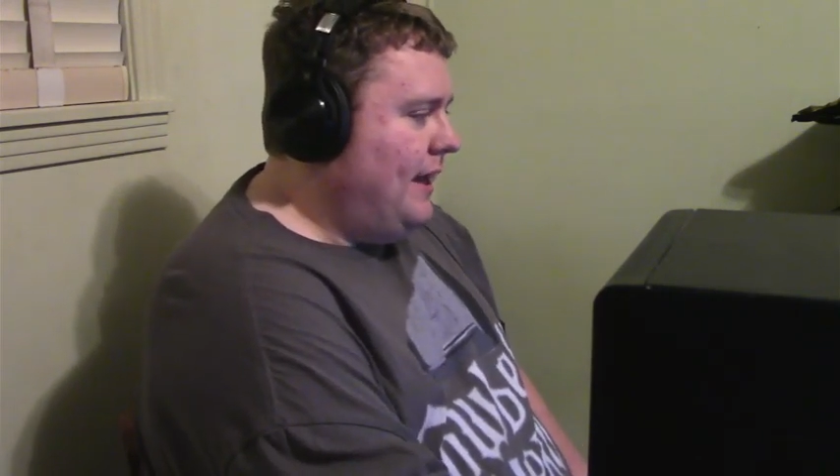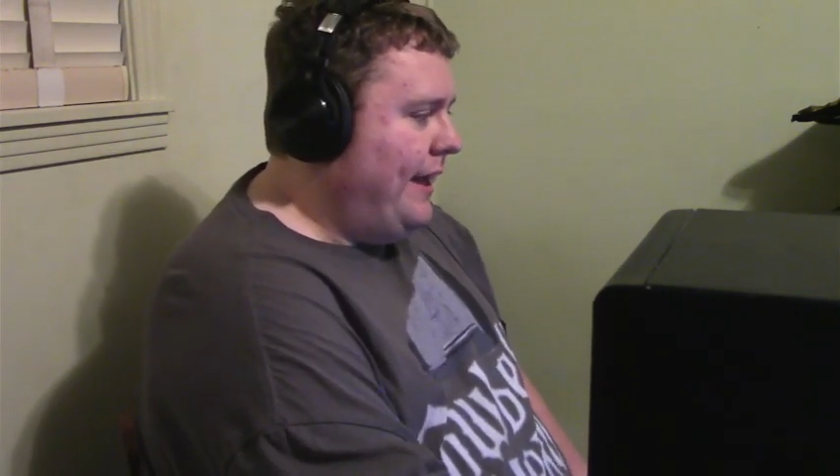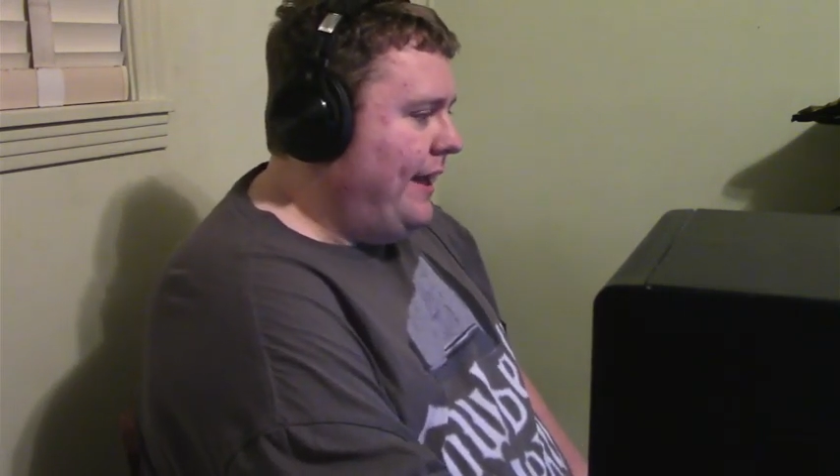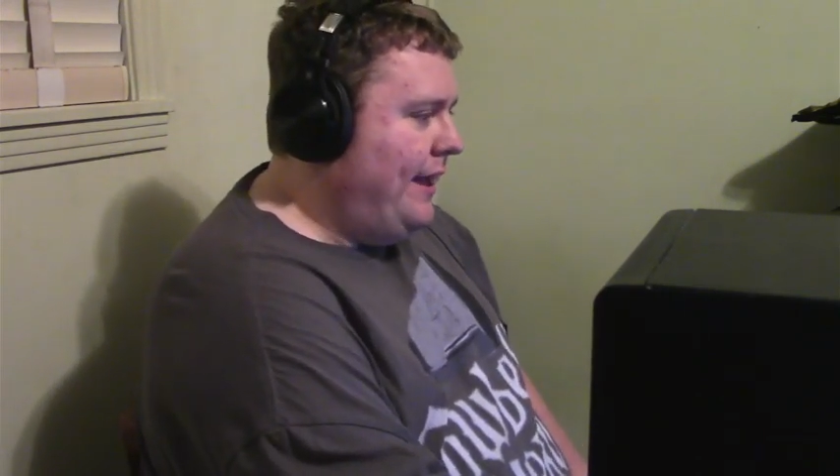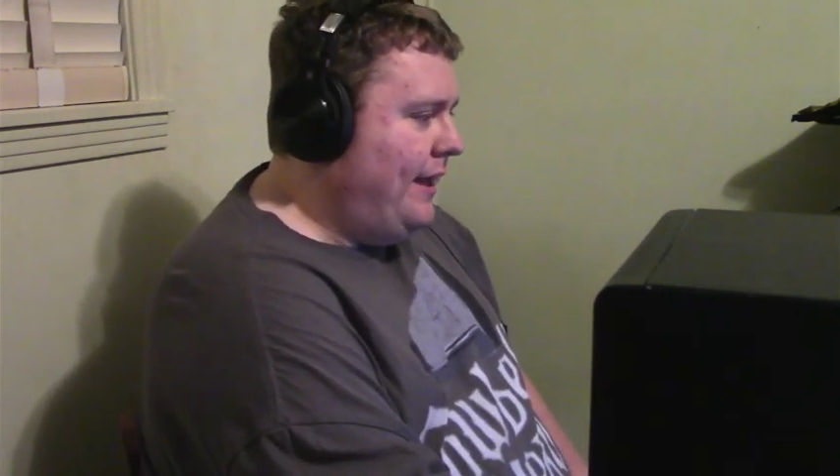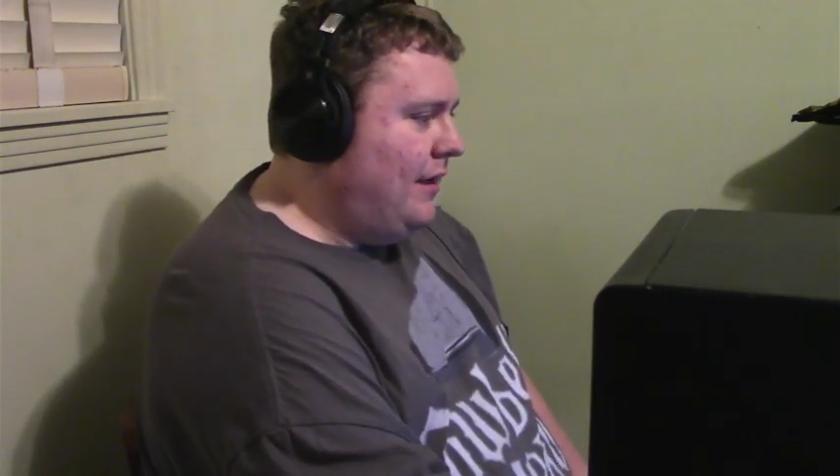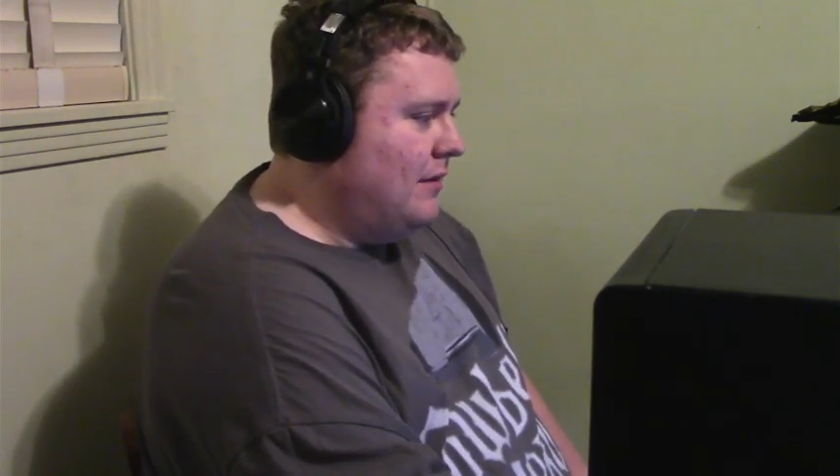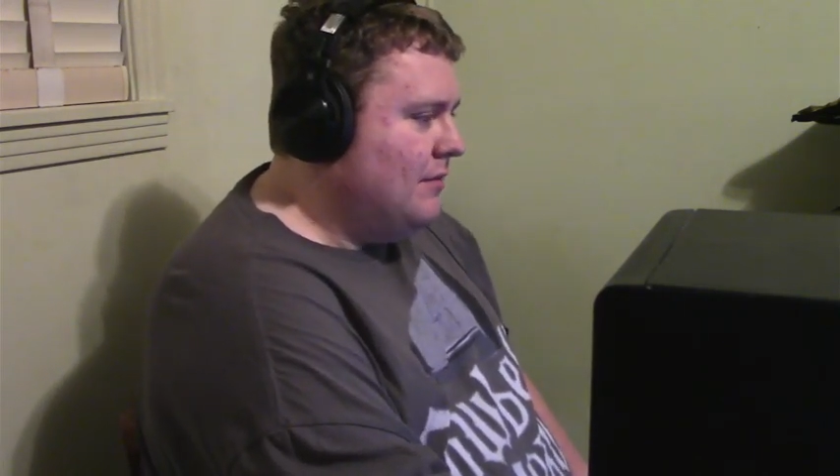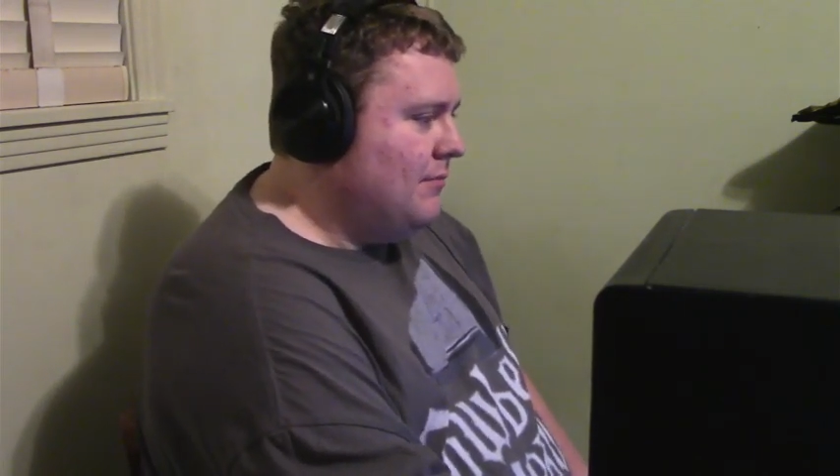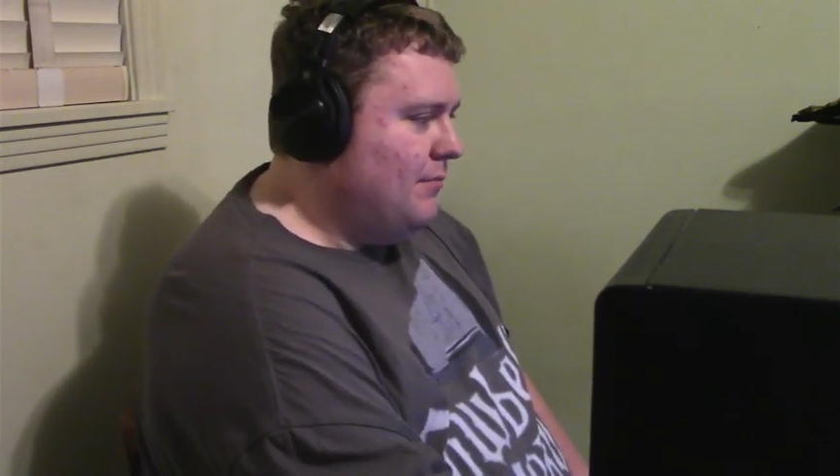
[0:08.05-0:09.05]
a
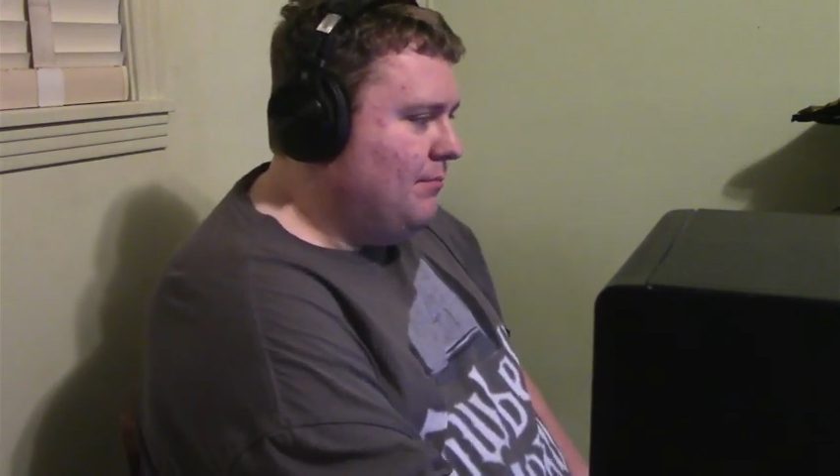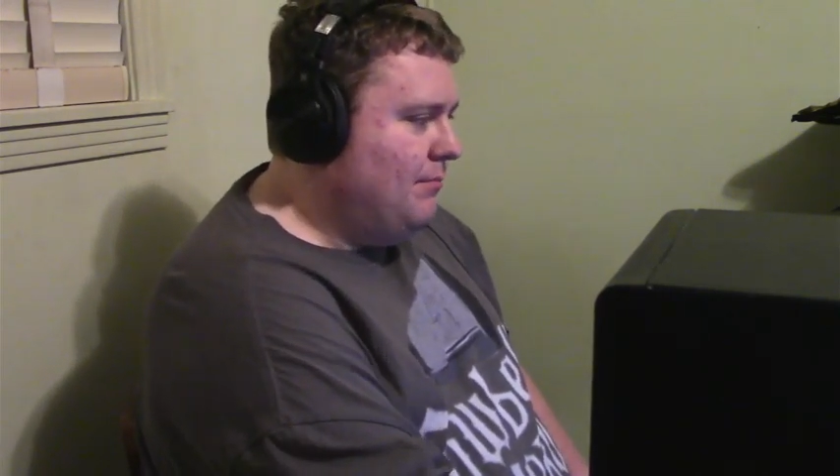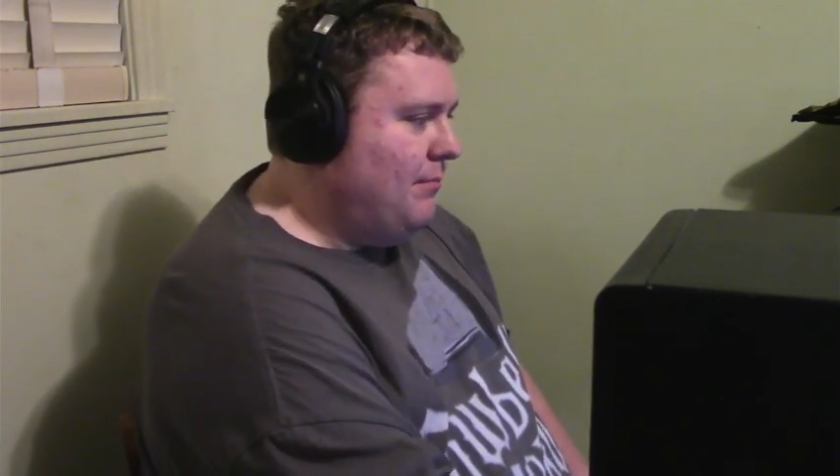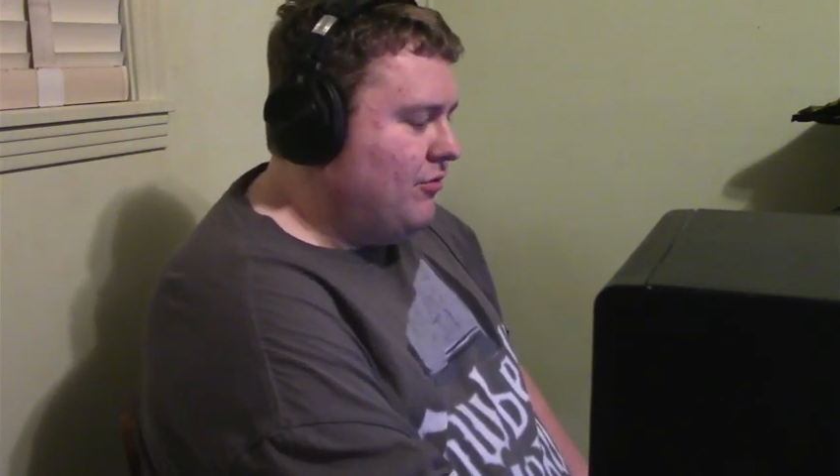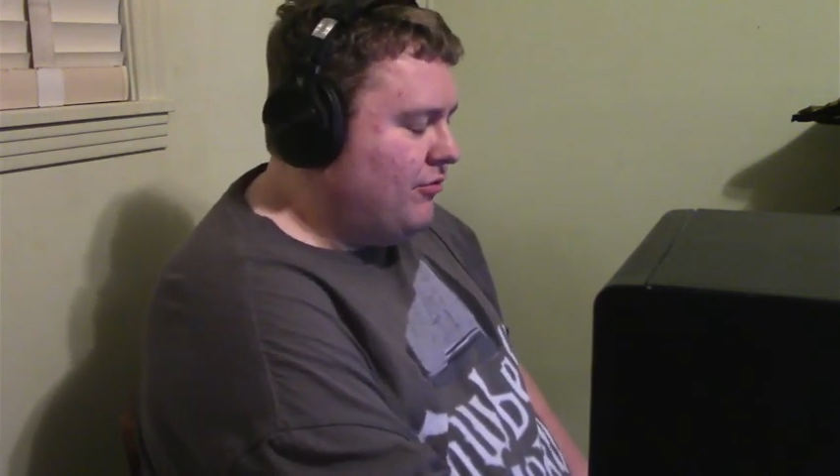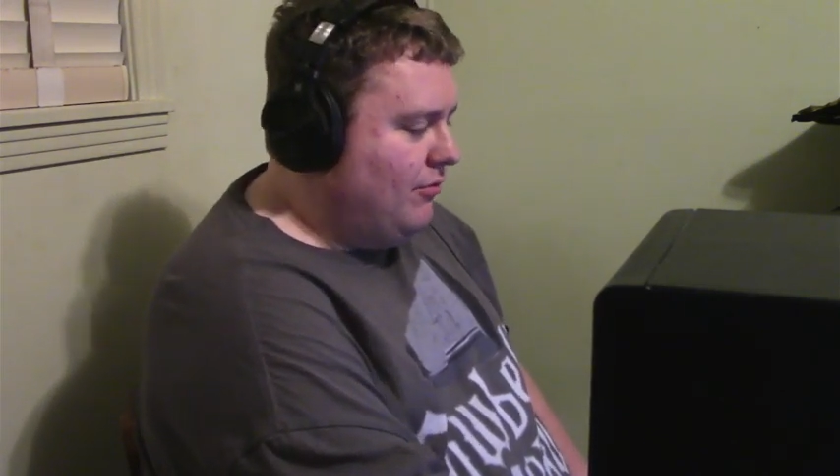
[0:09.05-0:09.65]
Mr.